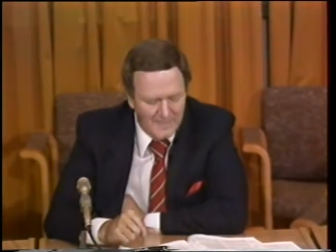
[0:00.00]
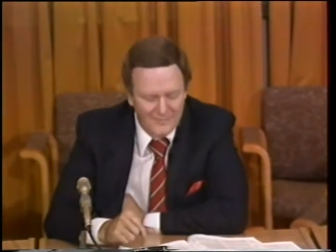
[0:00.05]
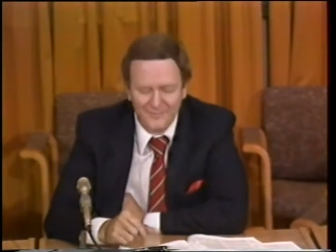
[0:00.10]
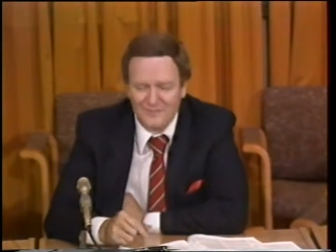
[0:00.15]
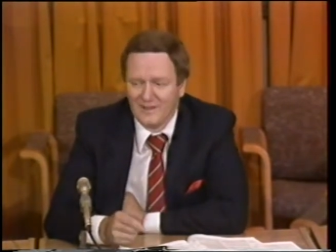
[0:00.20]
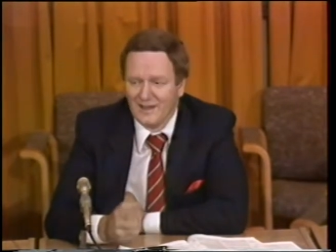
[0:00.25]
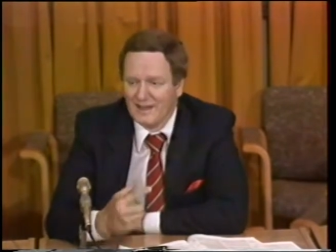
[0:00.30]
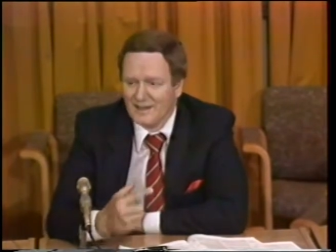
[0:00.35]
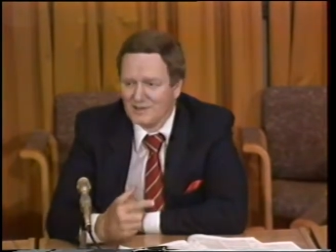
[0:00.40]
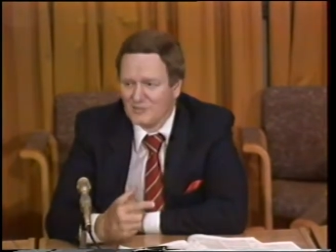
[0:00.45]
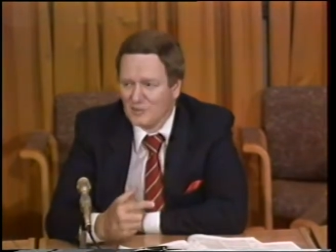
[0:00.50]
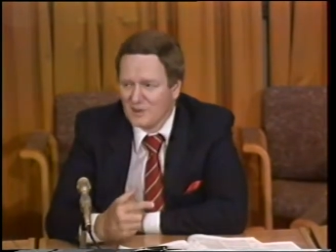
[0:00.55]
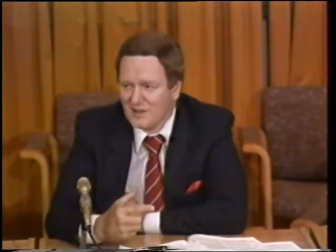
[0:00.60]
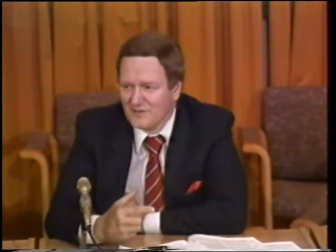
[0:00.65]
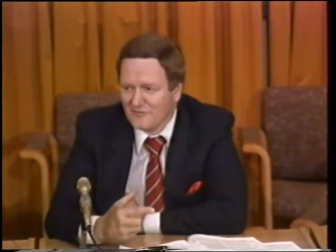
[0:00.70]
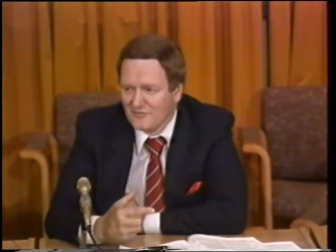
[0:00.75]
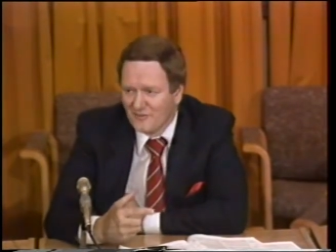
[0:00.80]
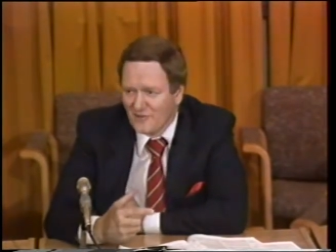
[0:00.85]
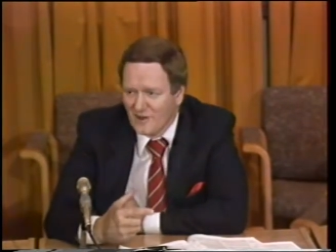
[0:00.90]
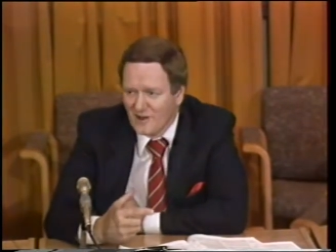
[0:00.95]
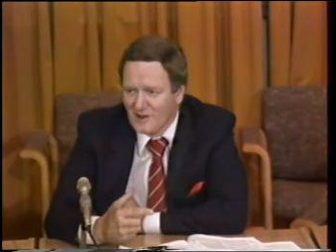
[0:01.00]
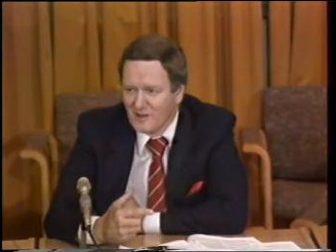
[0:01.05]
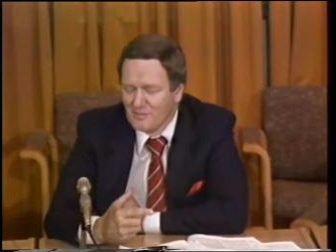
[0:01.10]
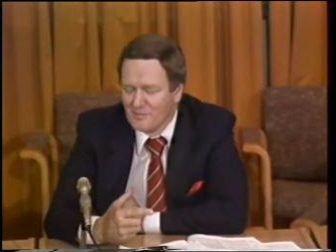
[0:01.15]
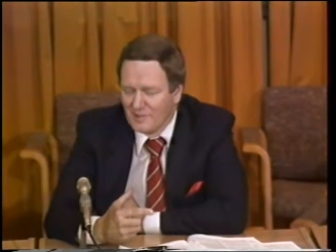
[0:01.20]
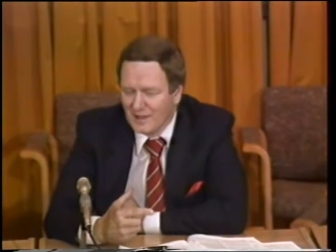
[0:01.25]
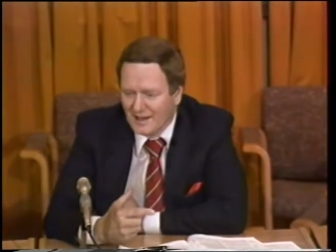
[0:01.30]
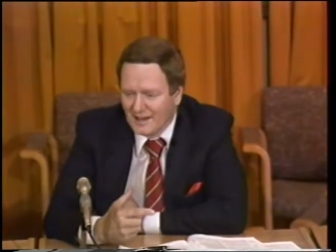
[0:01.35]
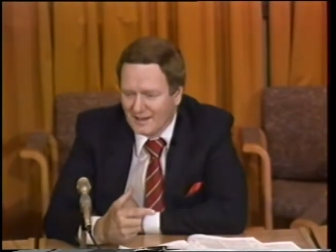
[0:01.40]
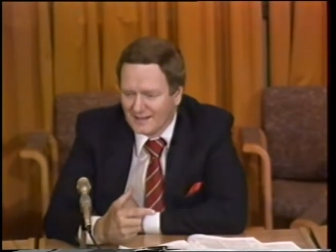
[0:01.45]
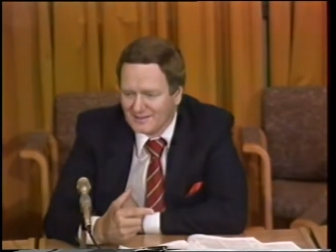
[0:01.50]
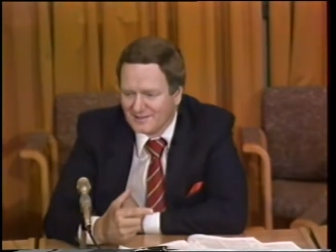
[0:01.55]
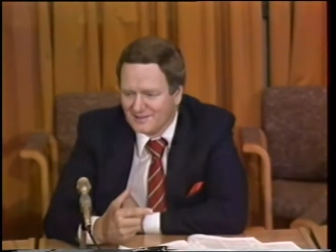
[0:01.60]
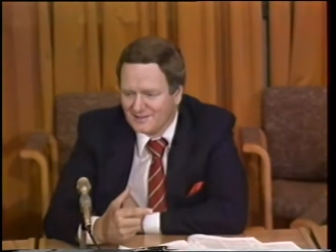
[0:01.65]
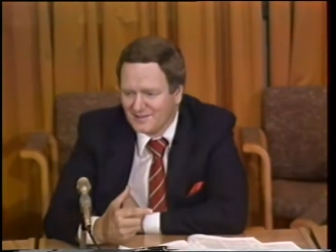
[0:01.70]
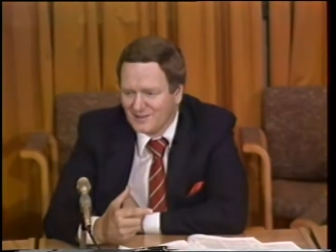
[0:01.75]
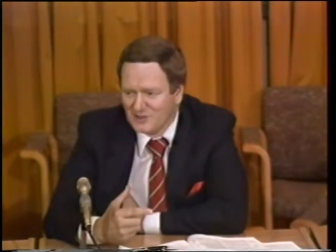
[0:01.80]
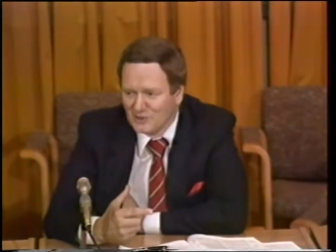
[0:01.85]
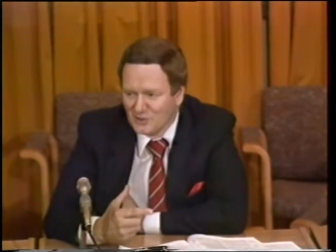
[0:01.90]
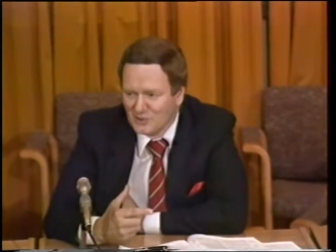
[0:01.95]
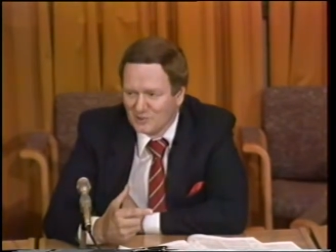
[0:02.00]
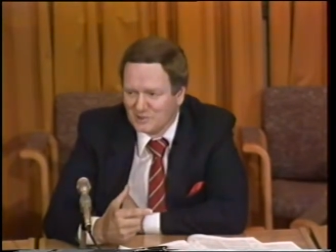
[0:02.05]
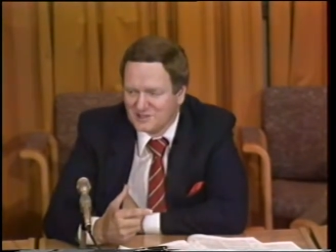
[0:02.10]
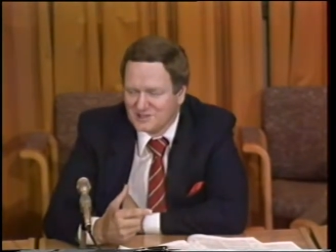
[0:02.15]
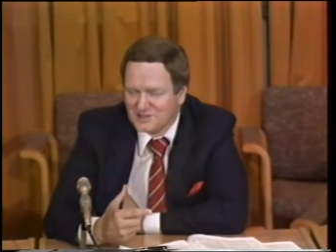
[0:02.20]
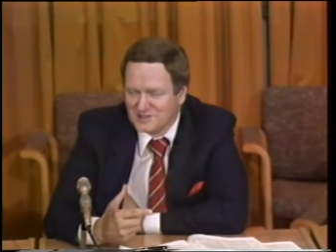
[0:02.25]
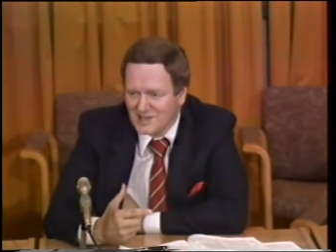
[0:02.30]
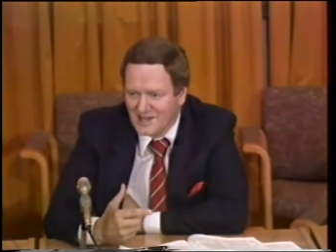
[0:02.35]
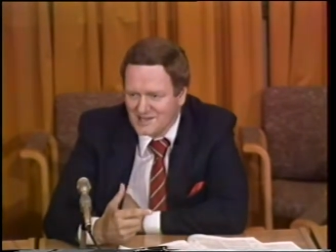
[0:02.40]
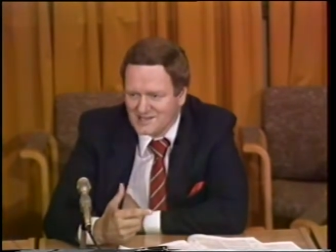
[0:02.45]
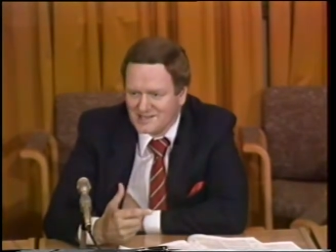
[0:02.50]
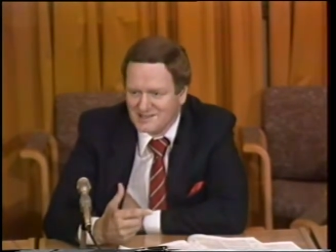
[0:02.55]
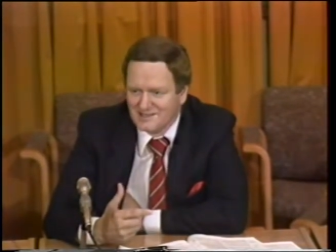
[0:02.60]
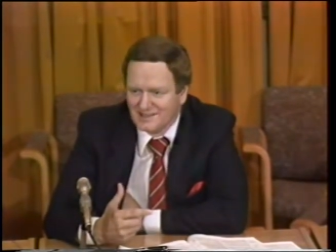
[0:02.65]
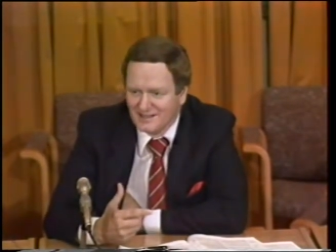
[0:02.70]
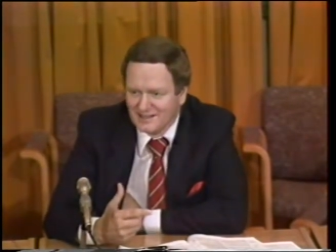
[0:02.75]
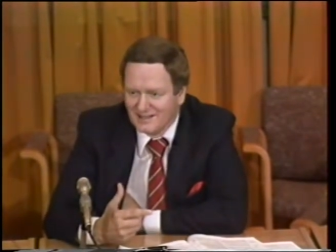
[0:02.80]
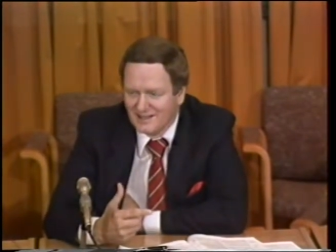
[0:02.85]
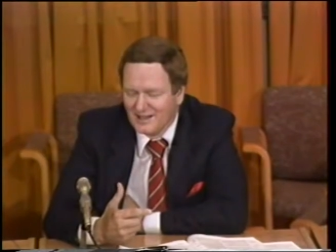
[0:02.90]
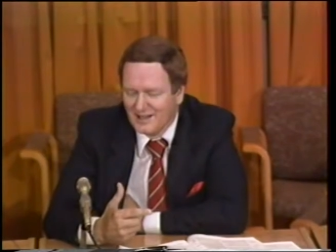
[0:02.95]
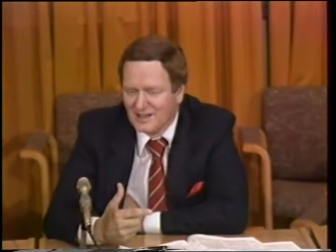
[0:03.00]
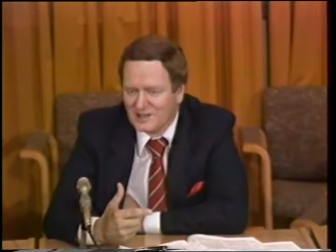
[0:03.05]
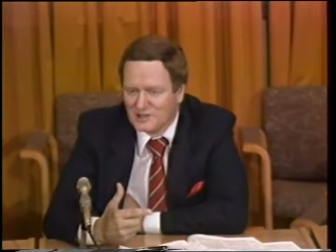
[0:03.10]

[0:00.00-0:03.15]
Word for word: Then we fall back to the old chestnut,